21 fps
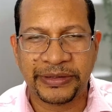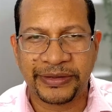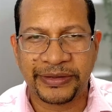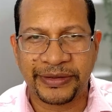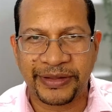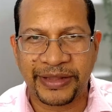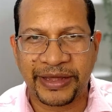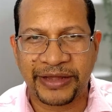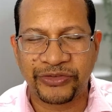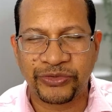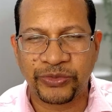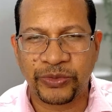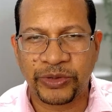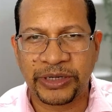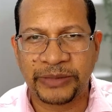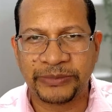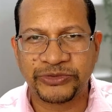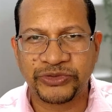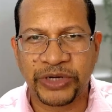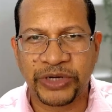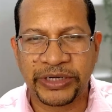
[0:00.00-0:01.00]
That's what
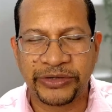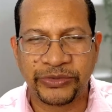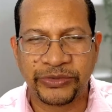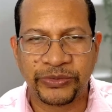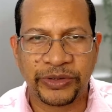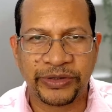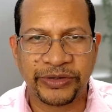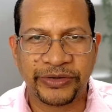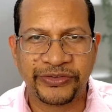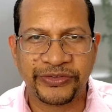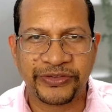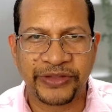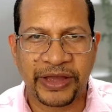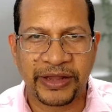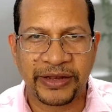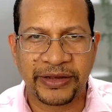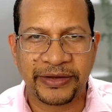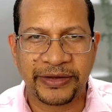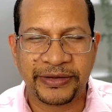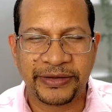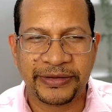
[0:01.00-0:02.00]
I'm trying to
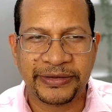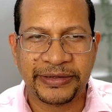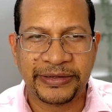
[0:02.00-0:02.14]
understand.